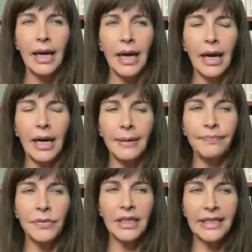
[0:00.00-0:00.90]

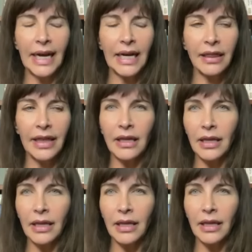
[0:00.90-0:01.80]
The second thing
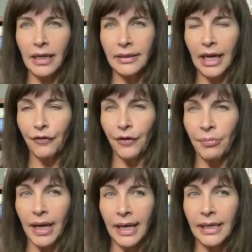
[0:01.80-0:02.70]
that I take
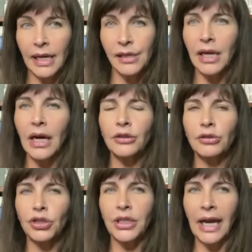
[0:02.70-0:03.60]
from it is the
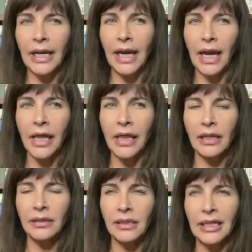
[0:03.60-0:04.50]
understanding that
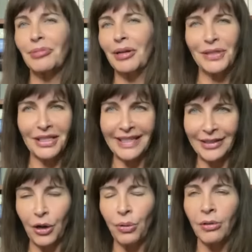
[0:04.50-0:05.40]
sometimes that's the
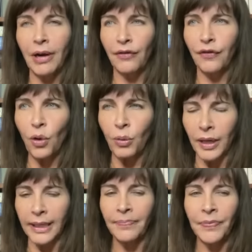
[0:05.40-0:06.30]
only way
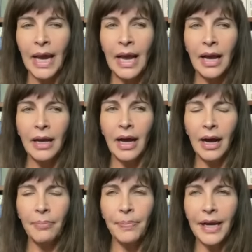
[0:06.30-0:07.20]
forward.
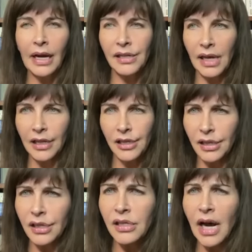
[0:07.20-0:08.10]
Because a
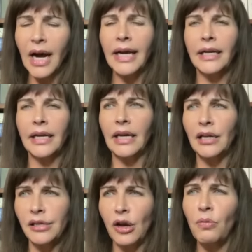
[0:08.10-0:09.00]
society
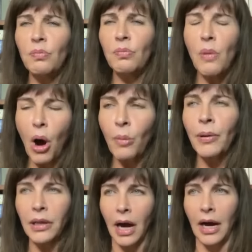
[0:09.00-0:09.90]
is so
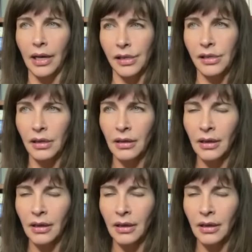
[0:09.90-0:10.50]
mobilized